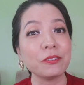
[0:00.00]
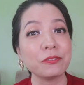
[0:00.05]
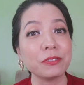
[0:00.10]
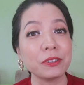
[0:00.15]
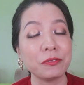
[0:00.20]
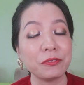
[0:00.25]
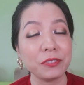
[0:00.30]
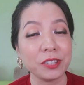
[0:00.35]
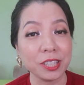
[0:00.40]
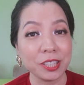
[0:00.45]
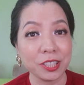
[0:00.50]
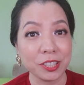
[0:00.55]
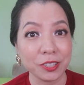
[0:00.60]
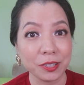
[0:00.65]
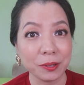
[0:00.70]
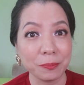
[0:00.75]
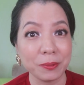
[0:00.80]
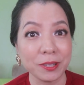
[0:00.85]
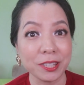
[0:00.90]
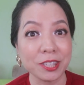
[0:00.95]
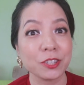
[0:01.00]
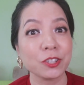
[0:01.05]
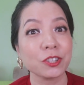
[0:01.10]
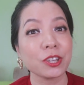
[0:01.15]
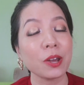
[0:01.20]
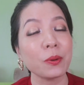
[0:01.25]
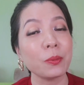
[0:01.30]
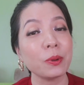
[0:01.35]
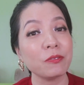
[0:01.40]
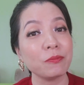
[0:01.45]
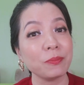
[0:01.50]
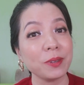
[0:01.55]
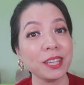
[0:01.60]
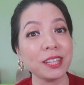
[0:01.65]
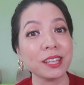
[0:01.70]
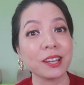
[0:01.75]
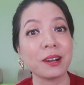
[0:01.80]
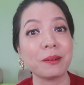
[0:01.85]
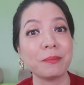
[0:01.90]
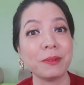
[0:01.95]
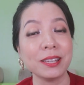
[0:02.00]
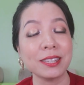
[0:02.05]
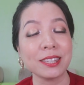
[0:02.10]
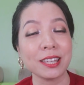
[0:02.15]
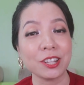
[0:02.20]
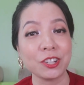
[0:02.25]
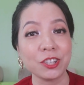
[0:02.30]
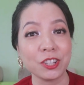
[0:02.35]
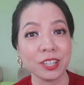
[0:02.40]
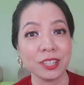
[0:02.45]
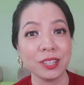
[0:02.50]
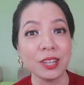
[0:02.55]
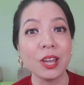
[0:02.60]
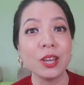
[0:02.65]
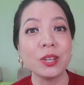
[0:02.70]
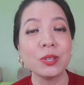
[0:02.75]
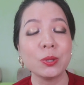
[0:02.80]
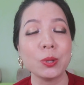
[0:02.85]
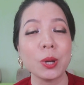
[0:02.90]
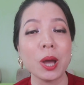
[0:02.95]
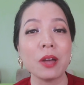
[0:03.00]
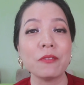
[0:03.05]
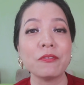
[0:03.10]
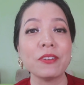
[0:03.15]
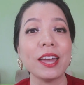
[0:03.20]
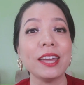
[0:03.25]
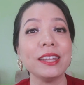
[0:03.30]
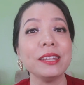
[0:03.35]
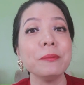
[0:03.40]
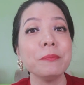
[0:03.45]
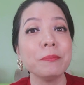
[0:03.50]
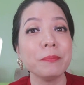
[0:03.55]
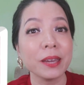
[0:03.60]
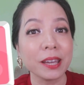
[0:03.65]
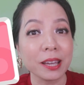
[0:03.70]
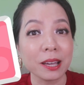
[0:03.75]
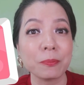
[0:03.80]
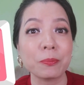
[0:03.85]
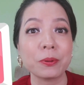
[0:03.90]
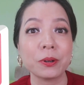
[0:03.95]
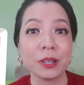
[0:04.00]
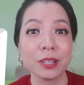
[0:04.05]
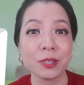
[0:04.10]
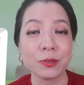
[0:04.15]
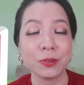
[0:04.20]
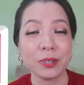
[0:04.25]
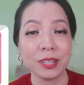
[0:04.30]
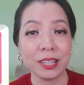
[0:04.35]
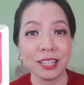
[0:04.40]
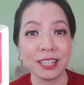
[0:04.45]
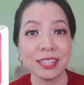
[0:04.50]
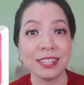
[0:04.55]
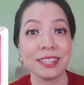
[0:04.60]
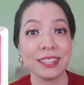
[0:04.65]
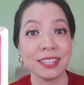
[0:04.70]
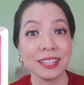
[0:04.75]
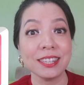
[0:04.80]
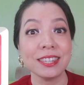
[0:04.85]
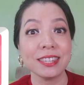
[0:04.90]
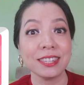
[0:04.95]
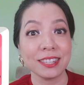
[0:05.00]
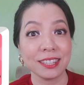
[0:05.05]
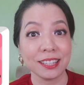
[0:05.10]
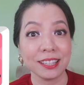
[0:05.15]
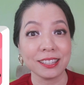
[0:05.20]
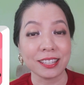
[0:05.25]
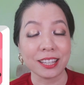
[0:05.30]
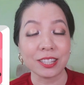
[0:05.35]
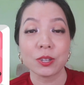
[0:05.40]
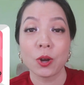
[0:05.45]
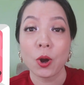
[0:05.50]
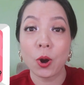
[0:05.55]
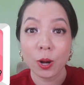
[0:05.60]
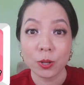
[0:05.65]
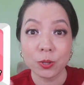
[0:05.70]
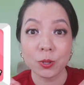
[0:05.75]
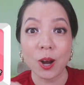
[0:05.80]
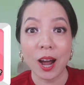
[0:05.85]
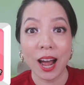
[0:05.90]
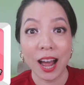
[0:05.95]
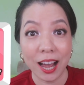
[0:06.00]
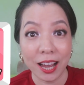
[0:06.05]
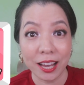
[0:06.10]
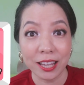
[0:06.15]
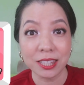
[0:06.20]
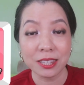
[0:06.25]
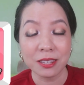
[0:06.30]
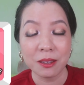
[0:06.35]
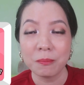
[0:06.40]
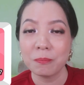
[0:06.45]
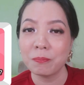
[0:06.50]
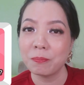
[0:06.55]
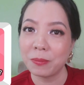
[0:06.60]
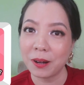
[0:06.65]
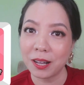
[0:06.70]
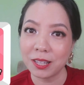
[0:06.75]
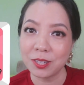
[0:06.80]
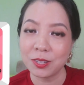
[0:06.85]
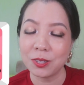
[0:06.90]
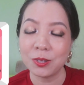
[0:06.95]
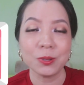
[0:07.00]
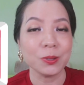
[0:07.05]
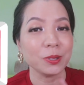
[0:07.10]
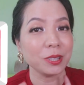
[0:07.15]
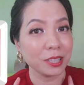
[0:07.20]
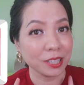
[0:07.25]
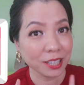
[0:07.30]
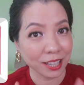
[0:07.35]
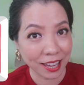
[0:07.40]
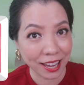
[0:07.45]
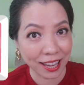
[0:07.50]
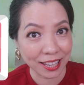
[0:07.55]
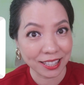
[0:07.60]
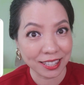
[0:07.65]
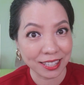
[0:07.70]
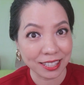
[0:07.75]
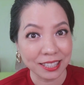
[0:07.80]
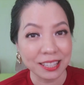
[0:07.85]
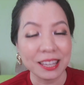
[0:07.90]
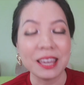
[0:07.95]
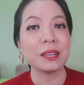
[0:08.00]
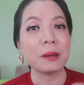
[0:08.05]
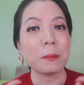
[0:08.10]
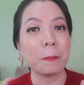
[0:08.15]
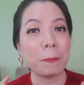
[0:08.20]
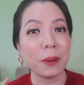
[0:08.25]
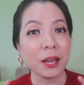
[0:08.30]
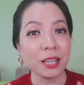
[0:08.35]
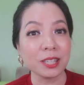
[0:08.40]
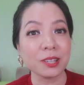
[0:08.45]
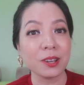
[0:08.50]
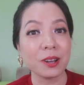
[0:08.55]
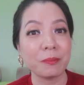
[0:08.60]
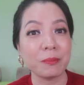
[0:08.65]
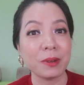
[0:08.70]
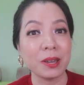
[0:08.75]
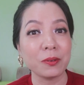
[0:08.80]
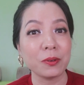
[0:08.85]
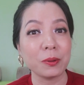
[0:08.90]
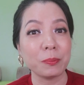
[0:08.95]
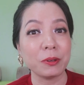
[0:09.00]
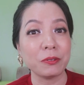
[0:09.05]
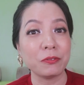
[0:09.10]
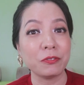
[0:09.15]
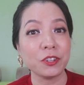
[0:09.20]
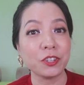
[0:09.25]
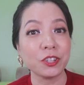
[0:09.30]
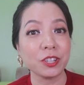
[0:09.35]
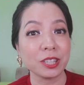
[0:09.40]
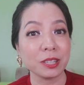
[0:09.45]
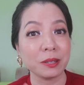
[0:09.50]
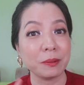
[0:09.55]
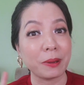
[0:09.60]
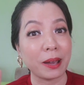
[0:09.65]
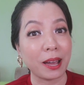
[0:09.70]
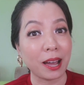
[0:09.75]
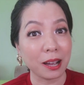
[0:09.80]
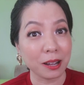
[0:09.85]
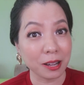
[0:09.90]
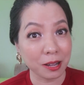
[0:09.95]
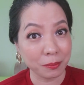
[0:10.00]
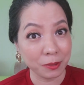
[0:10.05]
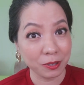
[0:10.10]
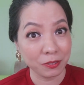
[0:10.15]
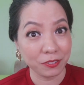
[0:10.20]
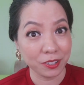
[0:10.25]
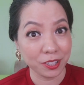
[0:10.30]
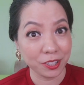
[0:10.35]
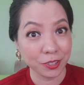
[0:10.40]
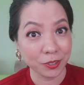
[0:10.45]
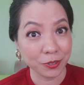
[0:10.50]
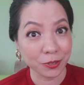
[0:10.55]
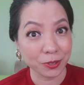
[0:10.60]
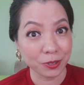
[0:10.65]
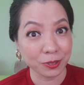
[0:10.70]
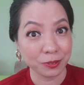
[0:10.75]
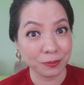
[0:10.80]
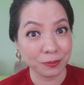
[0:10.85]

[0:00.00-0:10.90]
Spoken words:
of the video, please share with me in the comment section, do you have any makeup products released this year that caught your eyes but you didn't get? The best comment will be featured in my upcoming videos.